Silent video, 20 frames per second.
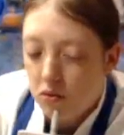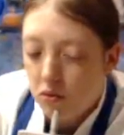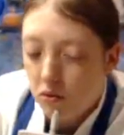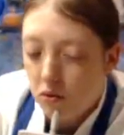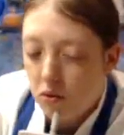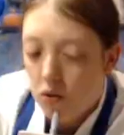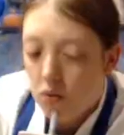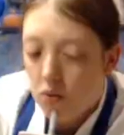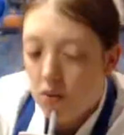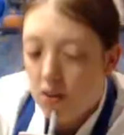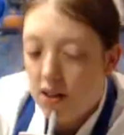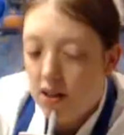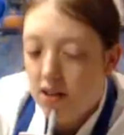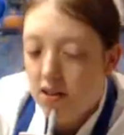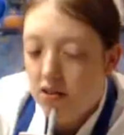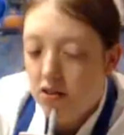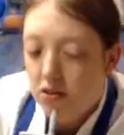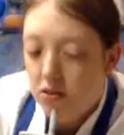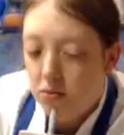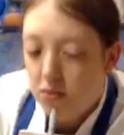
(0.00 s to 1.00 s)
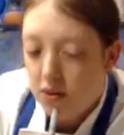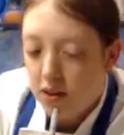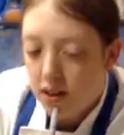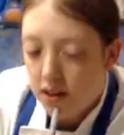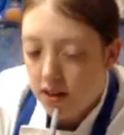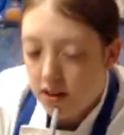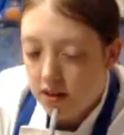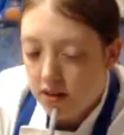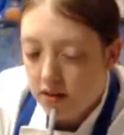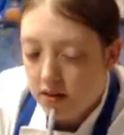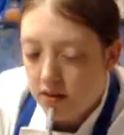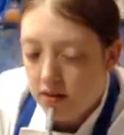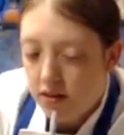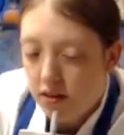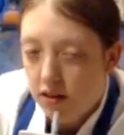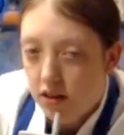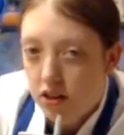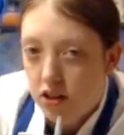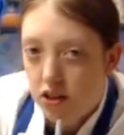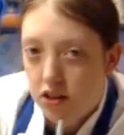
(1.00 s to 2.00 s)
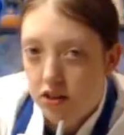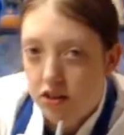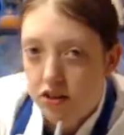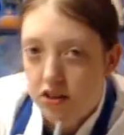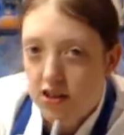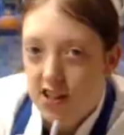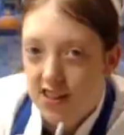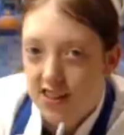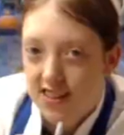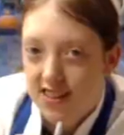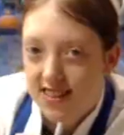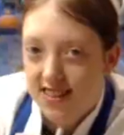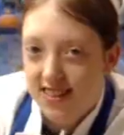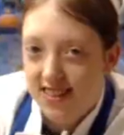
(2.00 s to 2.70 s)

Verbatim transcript: or what I do because delicious cheese.